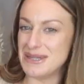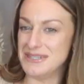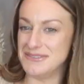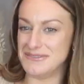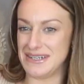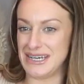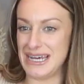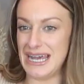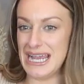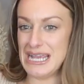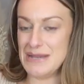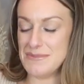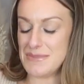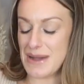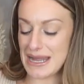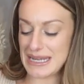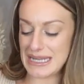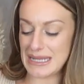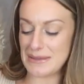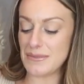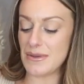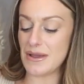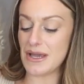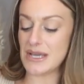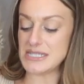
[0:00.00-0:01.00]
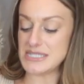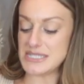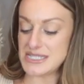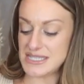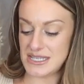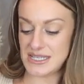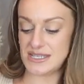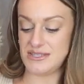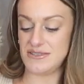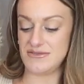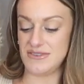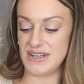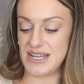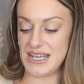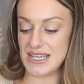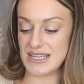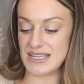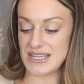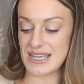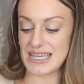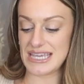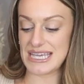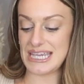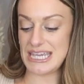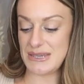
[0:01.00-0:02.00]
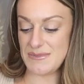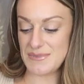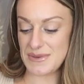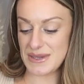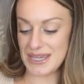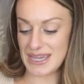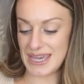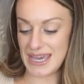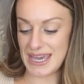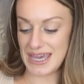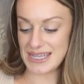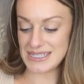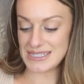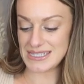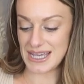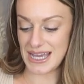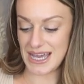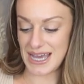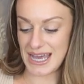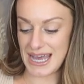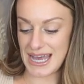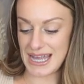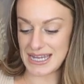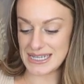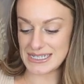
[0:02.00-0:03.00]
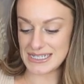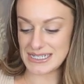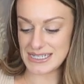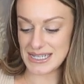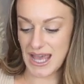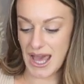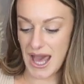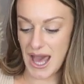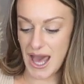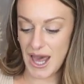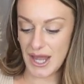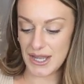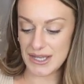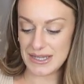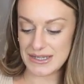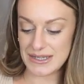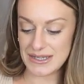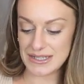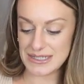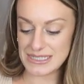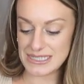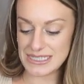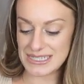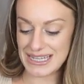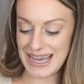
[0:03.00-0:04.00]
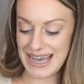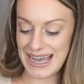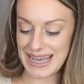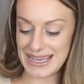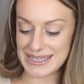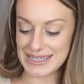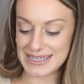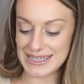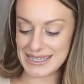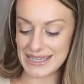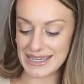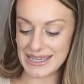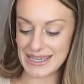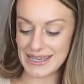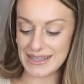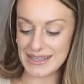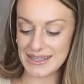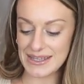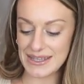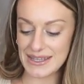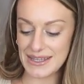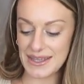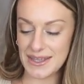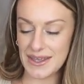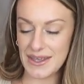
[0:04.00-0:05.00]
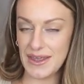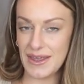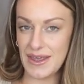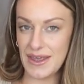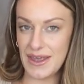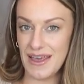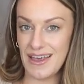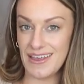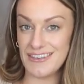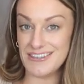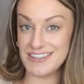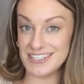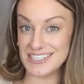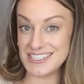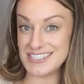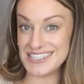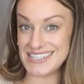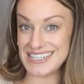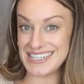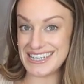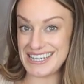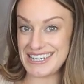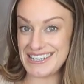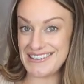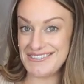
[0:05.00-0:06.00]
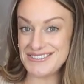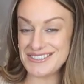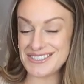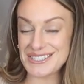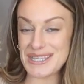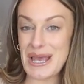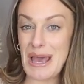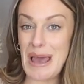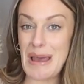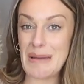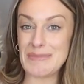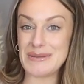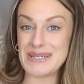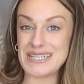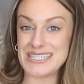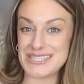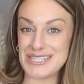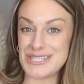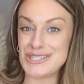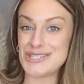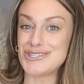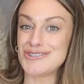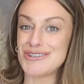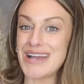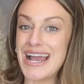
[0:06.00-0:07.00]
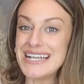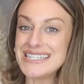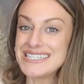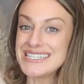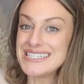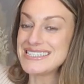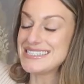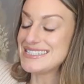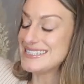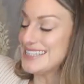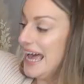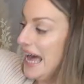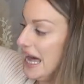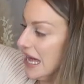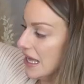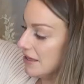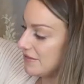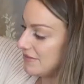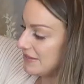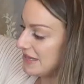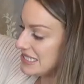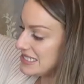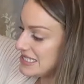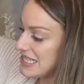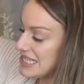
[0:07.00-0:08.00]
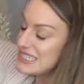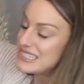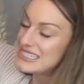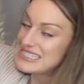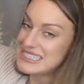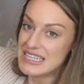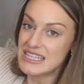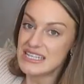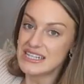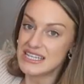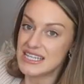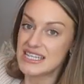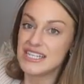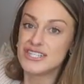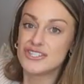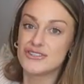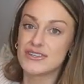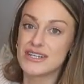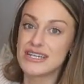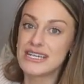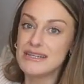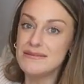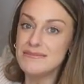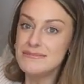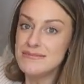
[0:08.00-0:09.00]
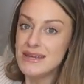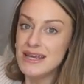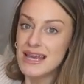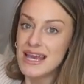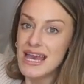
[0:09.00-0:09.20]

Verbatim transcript: my vibe, and I'm considering keeping it and untacking the sleeves, because the dress itself is a silky dream.